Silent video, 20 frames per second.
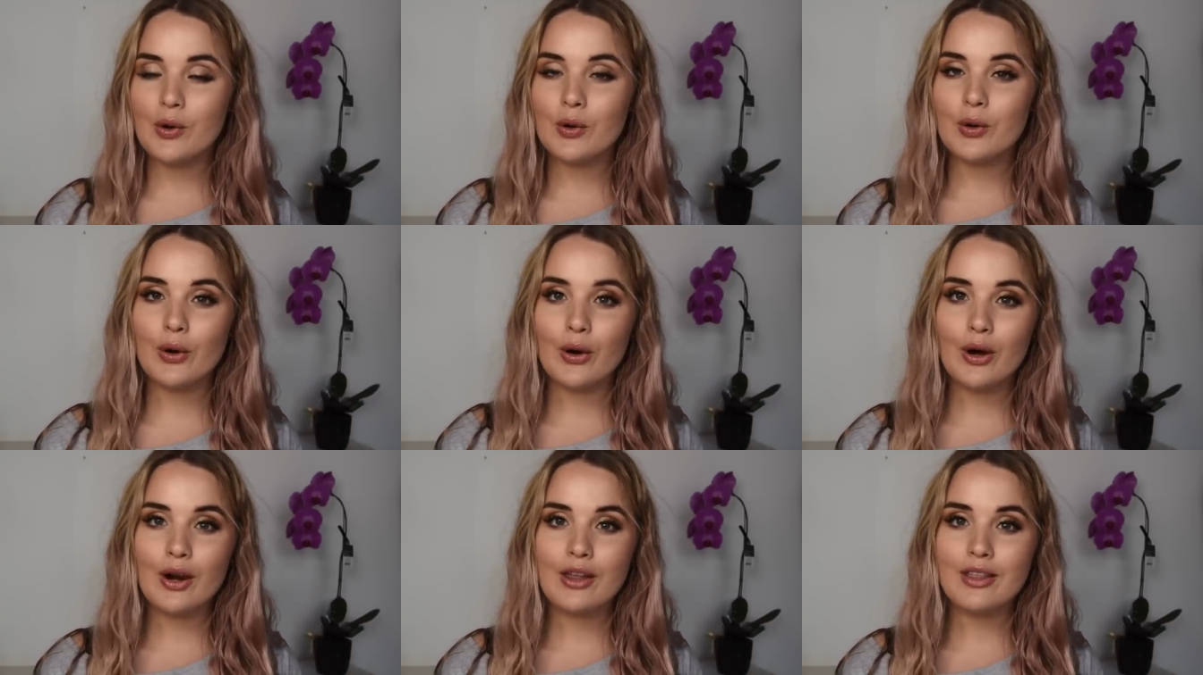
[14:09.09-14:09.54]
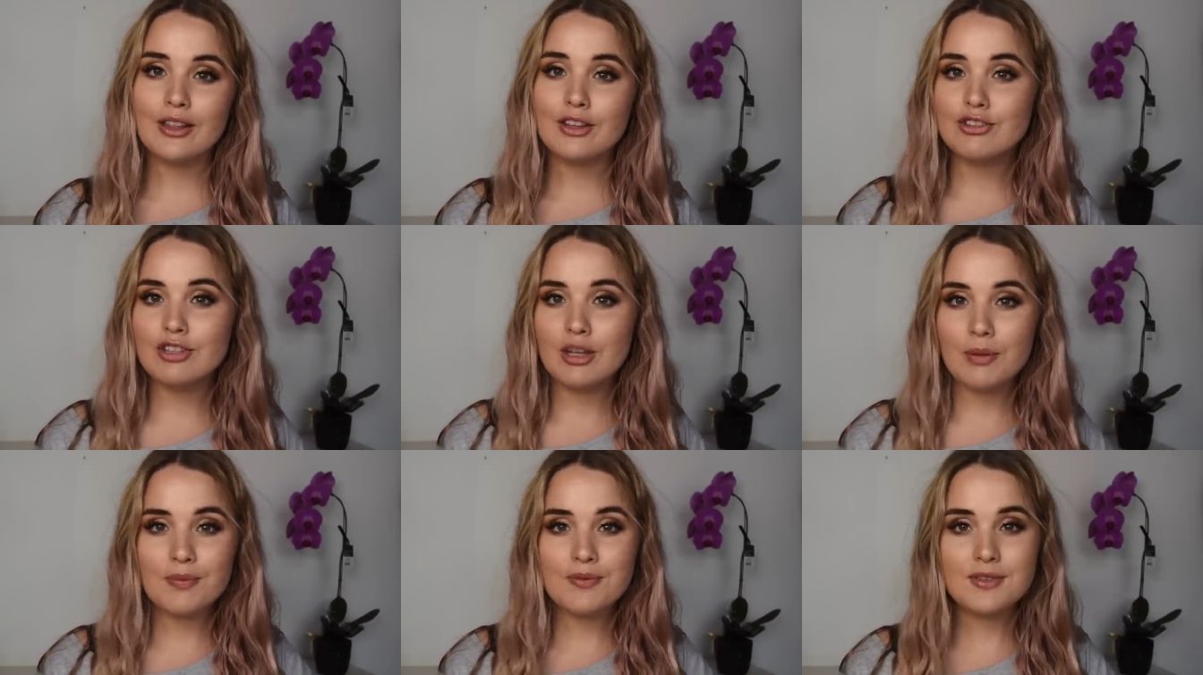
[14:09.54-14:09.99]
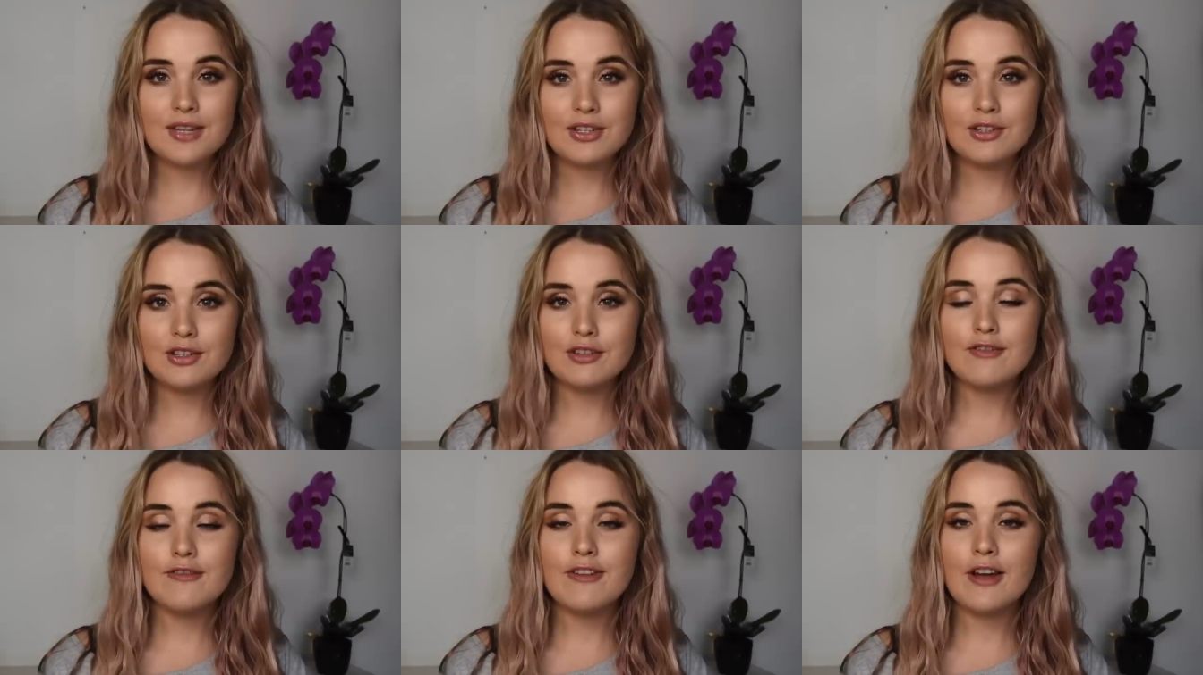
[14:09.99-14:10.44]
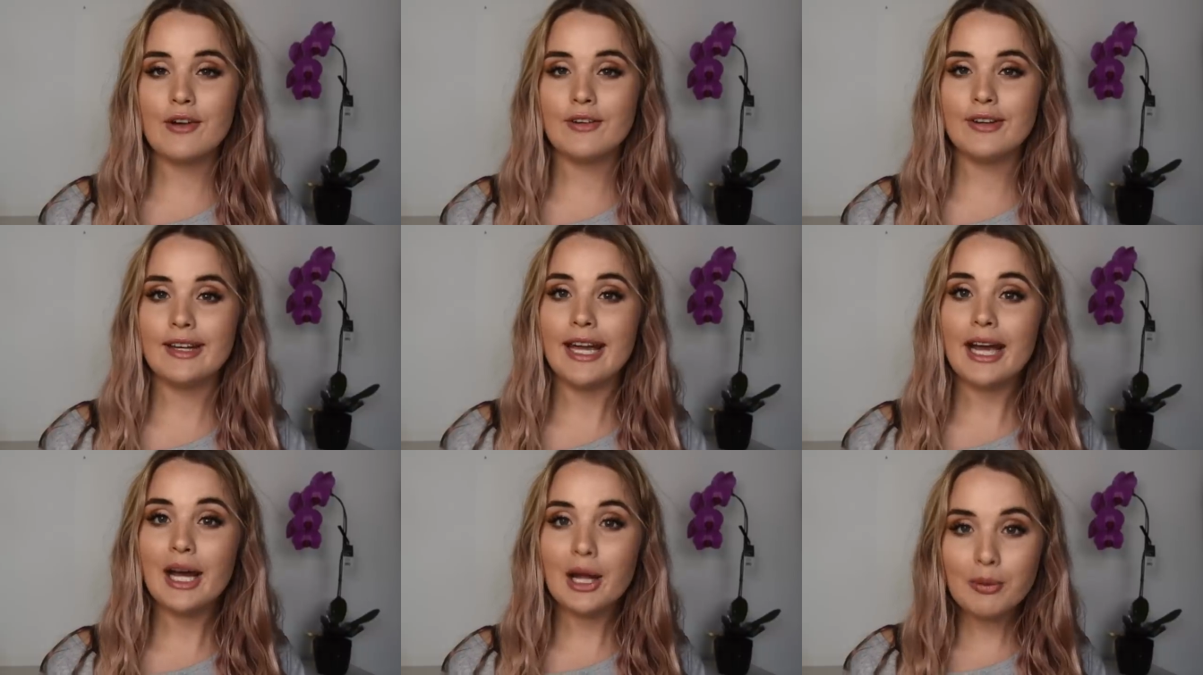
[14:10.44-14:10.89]
or the tips that you
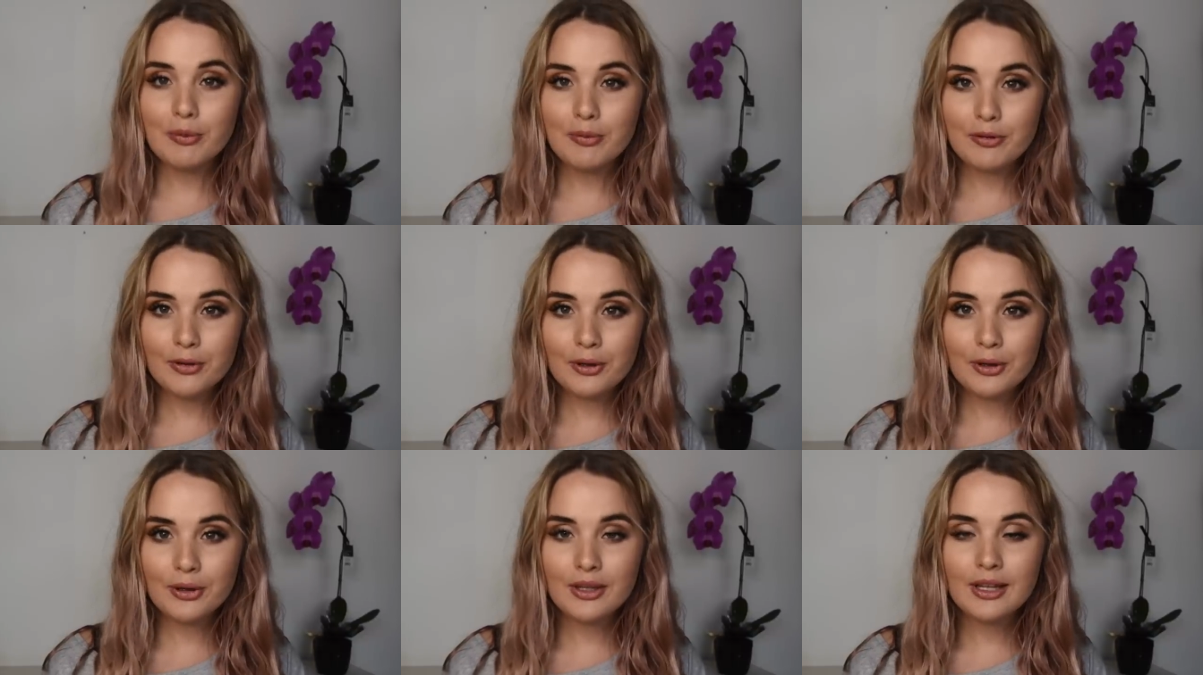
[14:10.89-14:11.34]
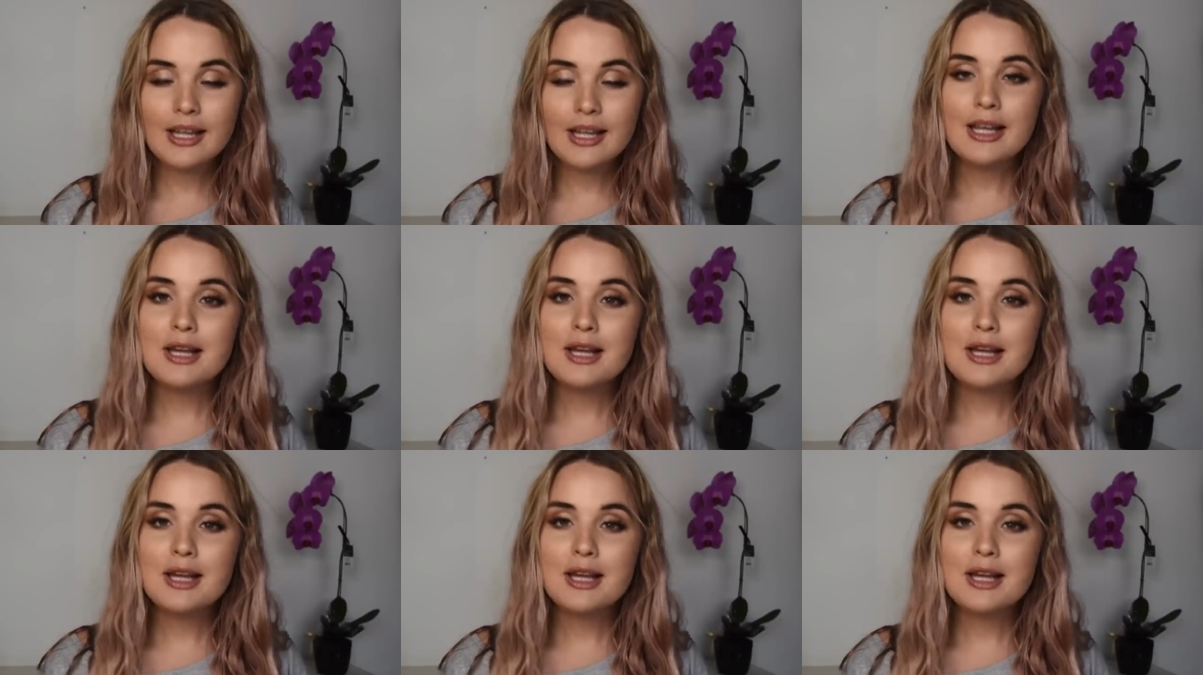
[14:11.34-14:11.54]
found helpful,